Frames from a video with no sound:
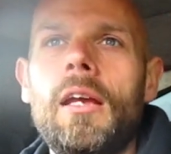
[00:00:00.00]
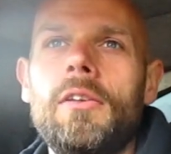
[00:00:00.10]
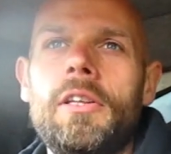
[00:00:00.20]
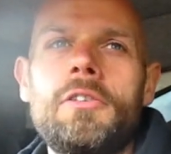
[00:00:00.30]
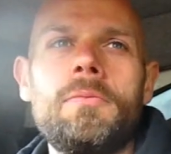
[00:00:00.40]

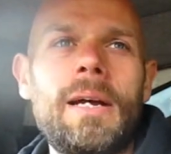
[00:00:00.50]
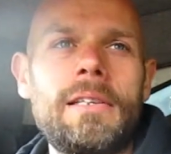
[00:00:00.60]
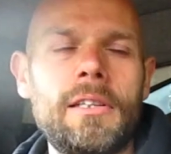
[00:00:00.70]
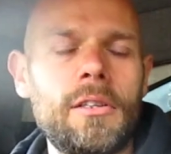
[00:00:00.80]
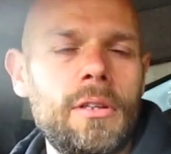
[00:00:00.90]
This is
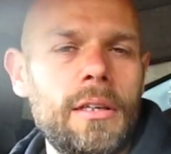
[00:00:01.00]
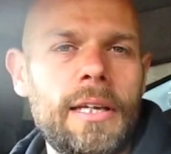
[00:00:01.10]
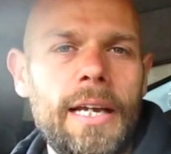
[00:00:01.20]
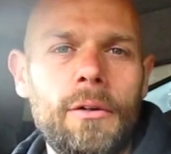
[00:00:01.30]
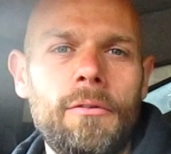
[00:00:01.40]
basically
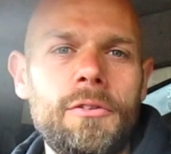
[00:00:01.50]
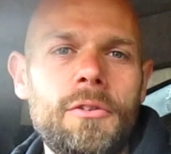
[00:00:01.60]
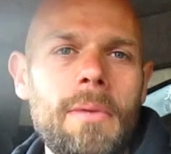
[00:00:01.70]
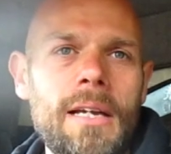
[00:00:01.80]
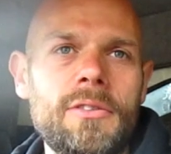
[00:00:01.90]
geared up for
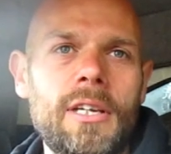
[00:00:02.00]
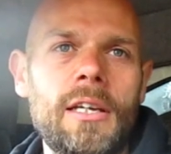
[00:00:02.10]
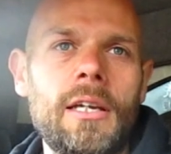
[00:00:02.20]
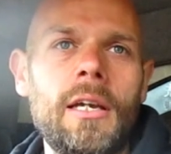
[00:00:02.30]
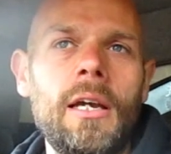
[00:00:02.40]

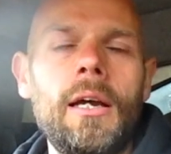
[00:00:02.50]
domestic.